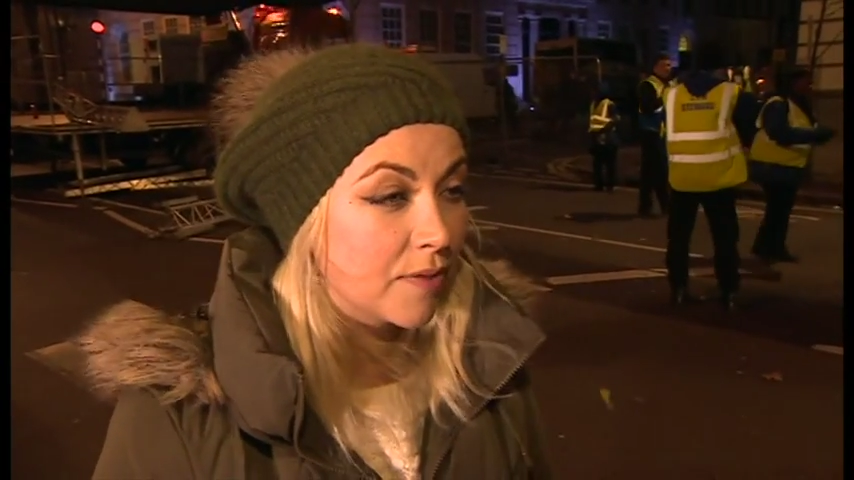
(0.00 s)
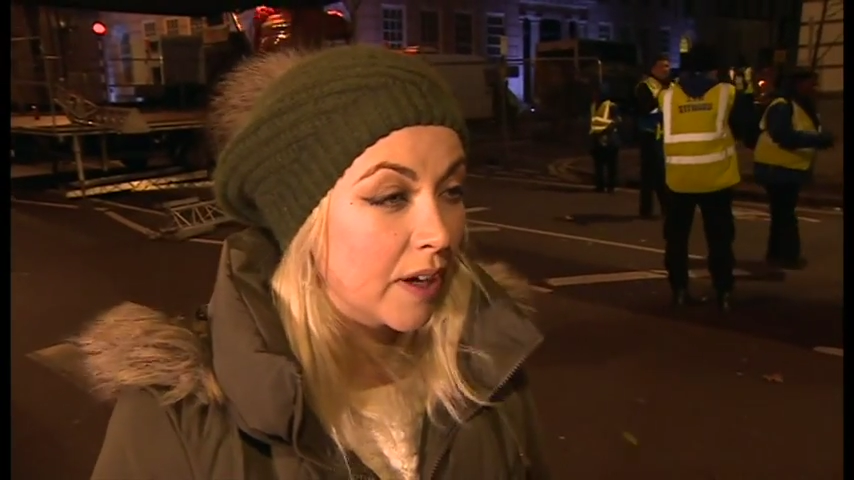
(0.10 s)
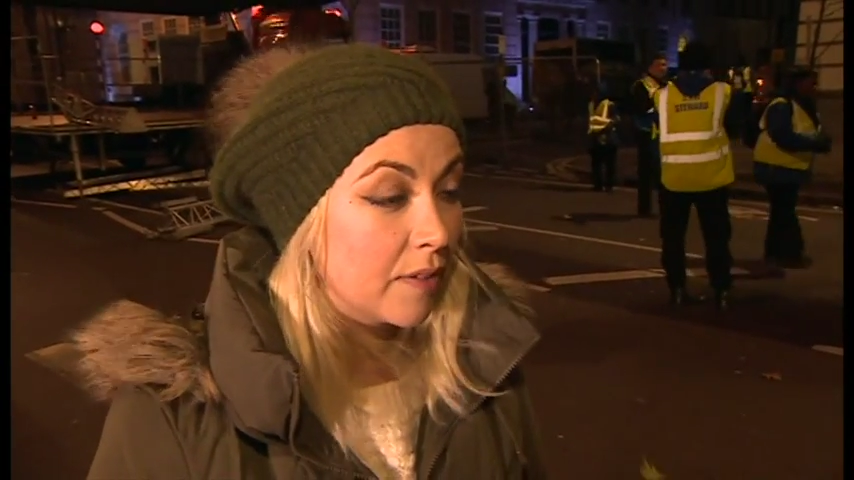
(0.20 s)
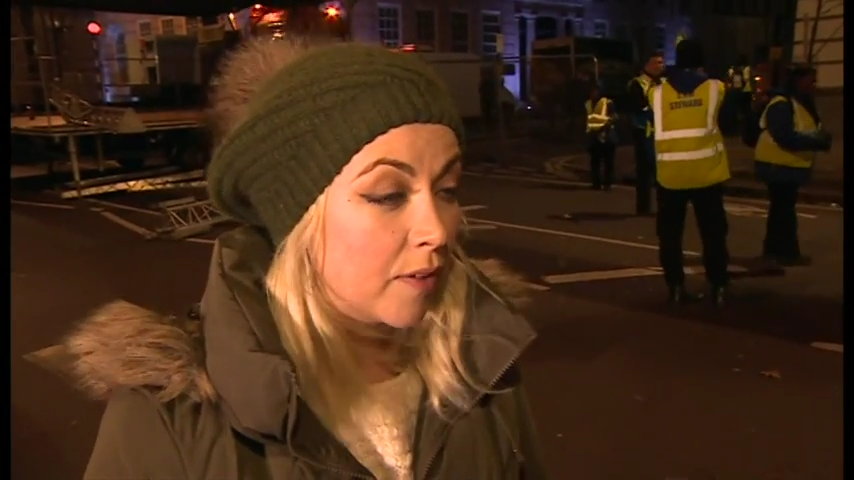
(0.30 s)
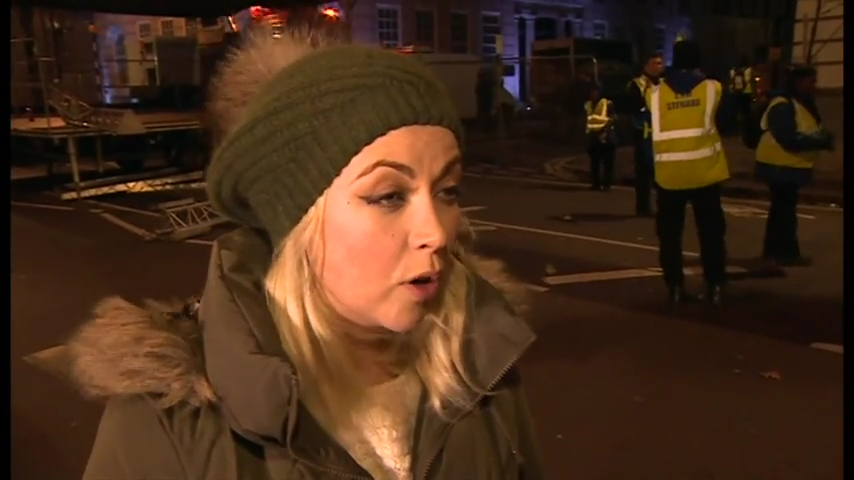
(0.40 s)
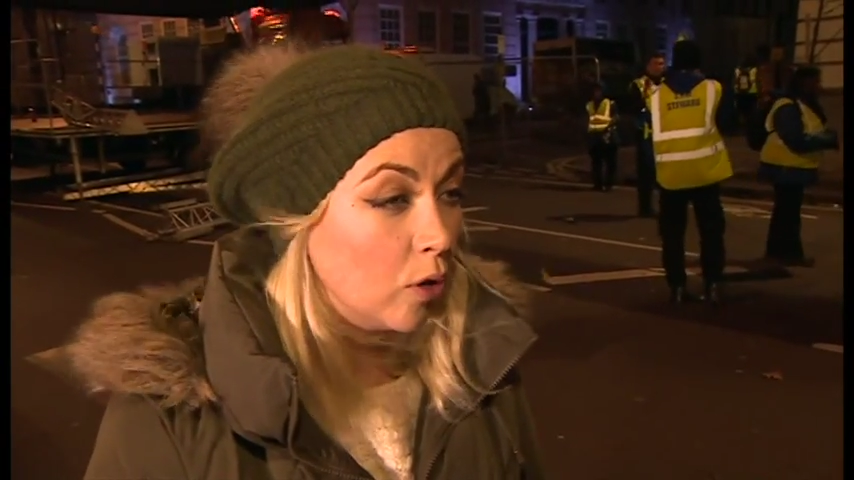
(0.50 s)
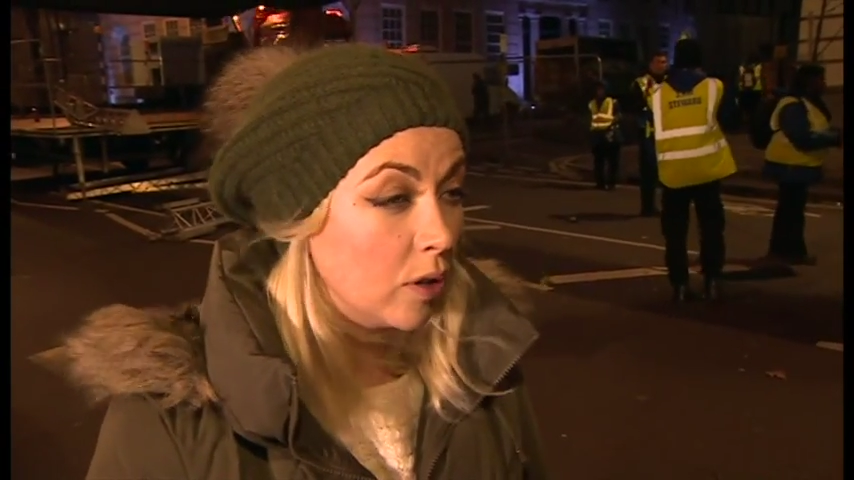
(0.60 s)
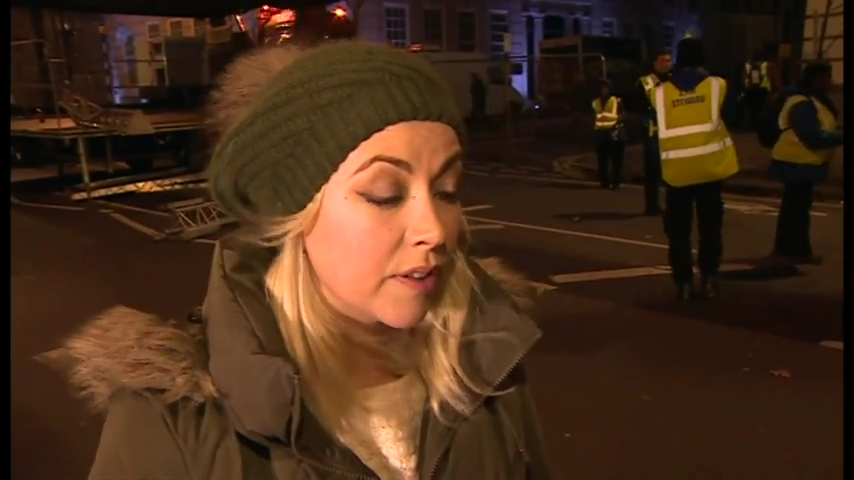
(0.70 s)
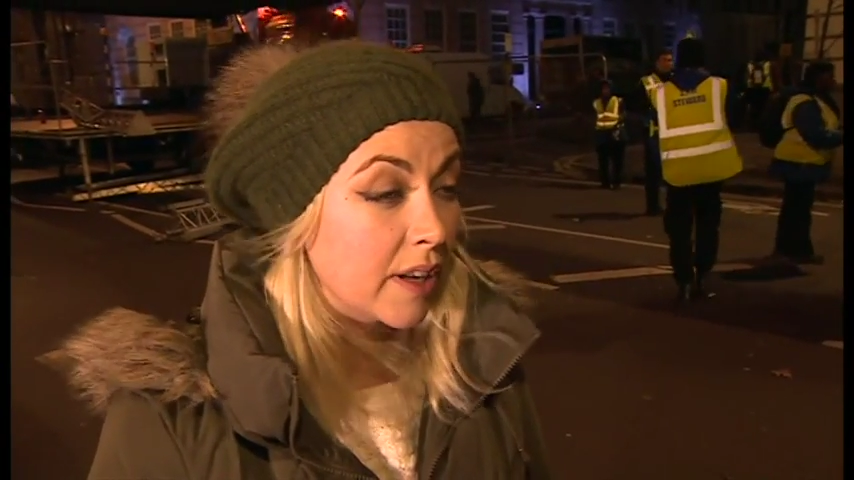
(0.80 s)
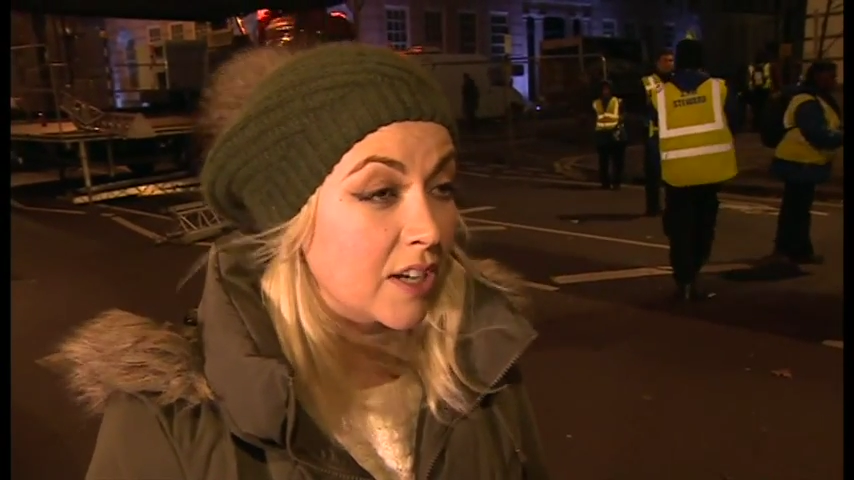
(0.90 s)
for
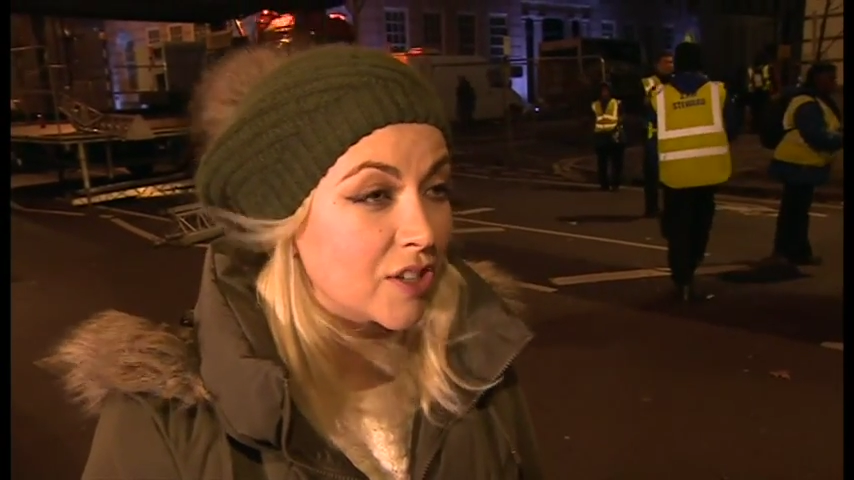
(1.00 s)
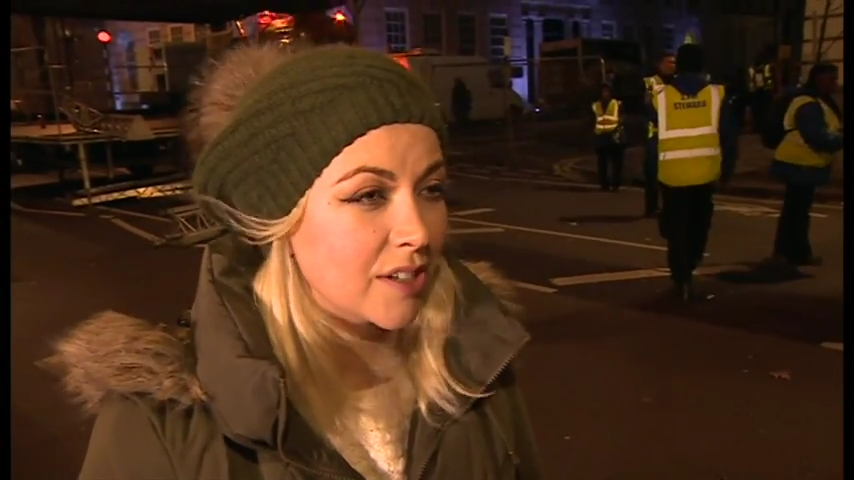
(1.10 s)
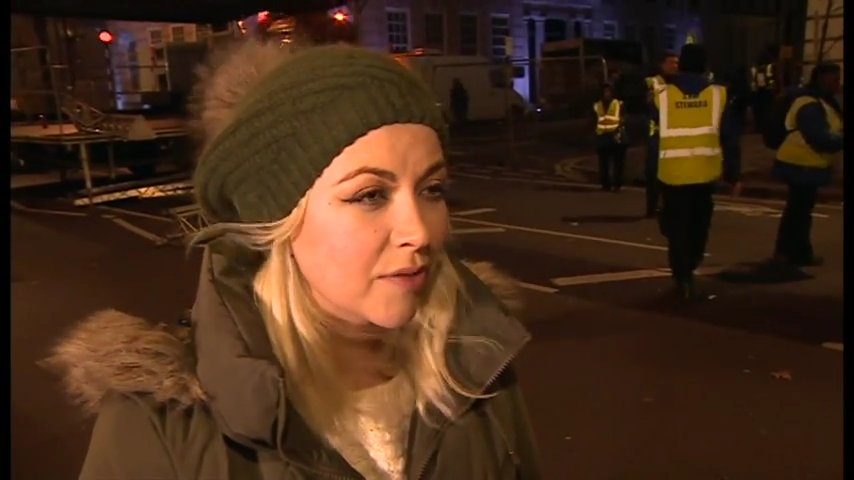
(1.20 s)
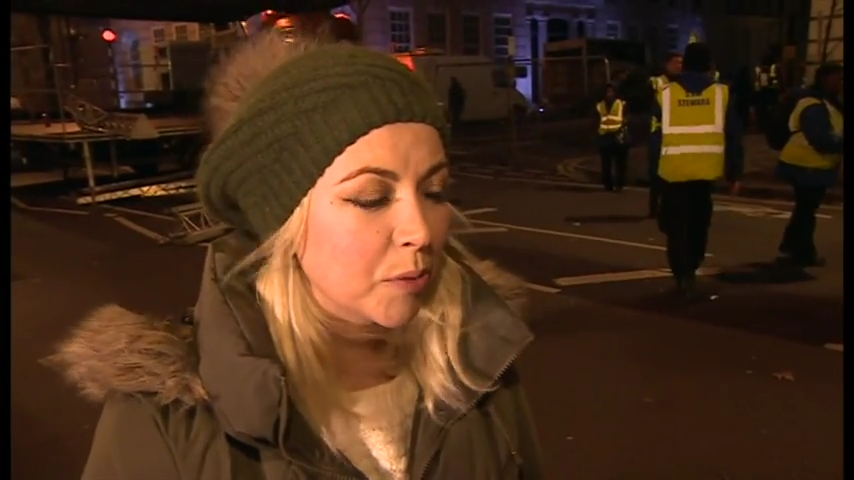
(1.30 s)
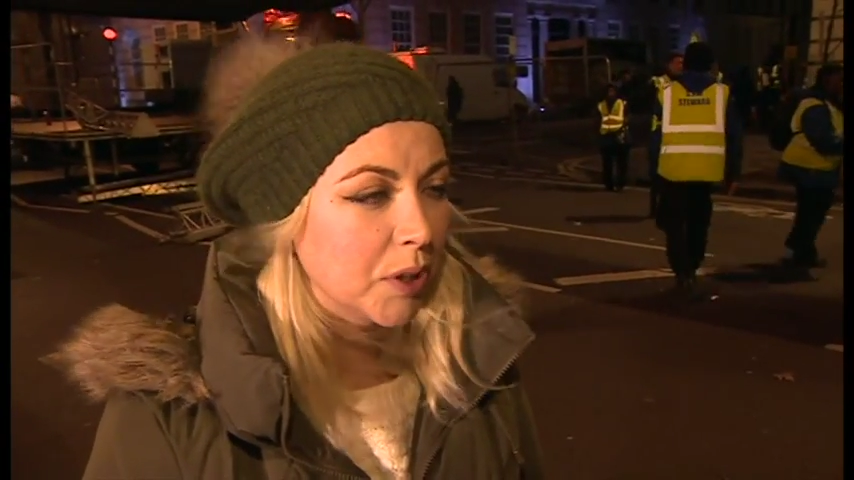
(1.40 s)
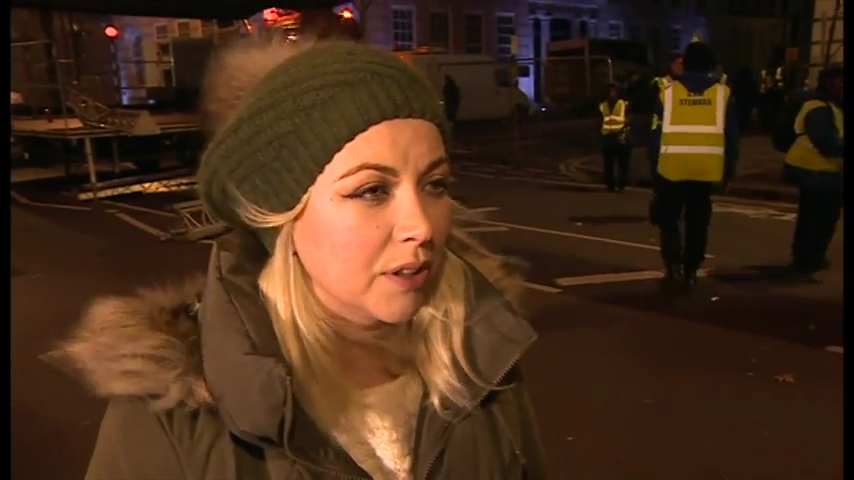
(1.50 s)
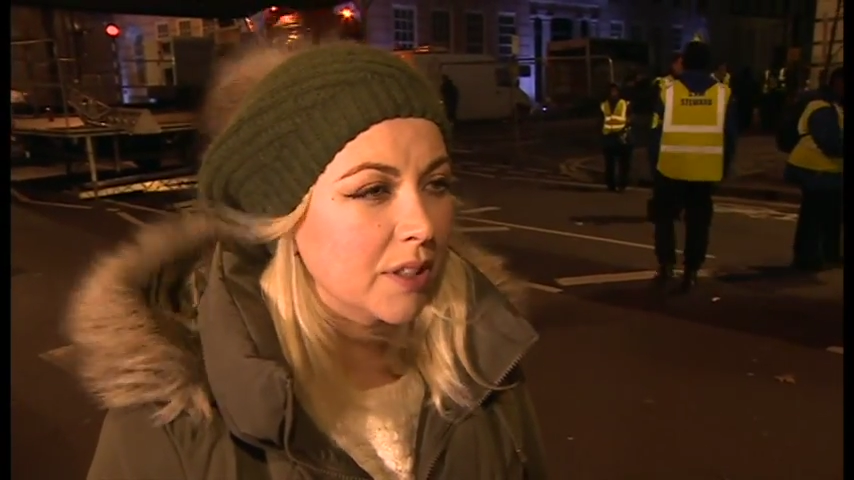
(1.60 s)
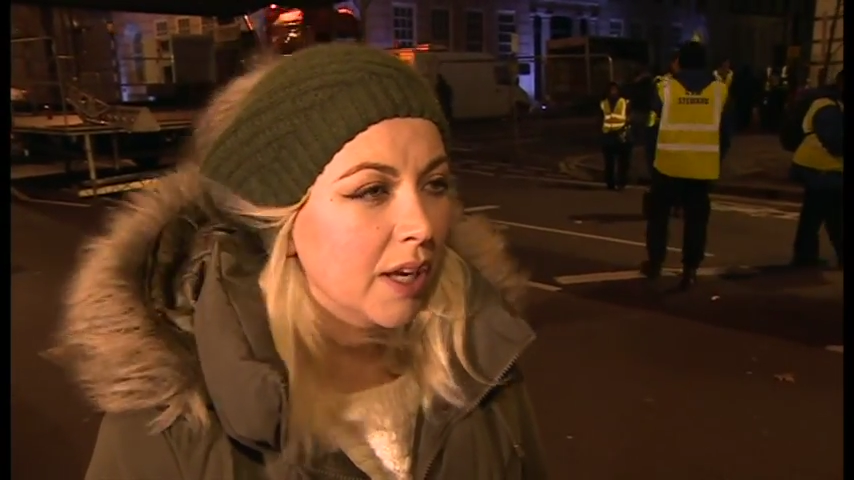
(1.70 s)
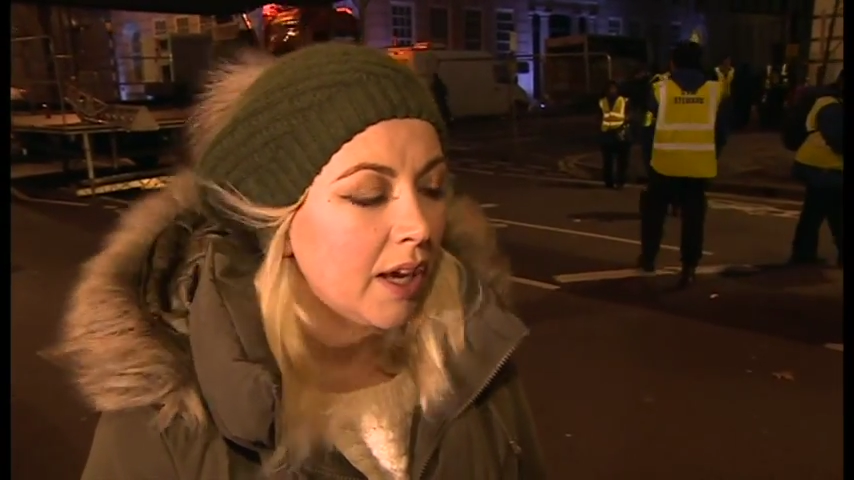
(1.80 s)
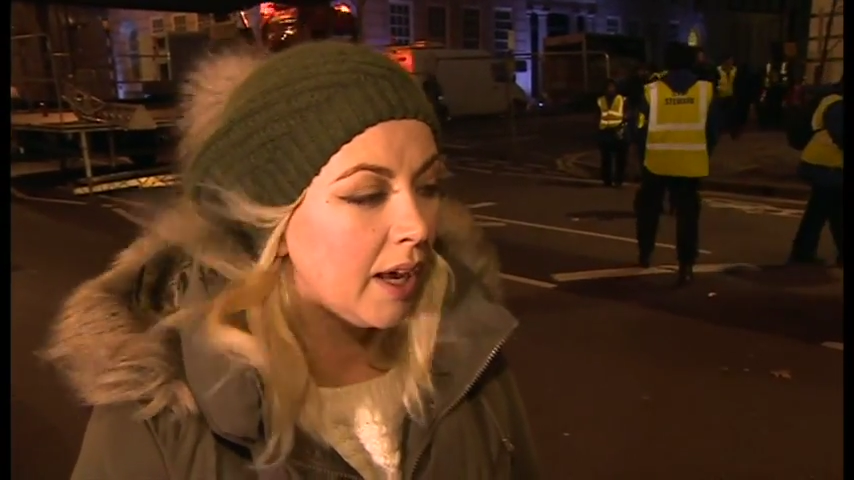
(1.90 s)
all of the nations of the world,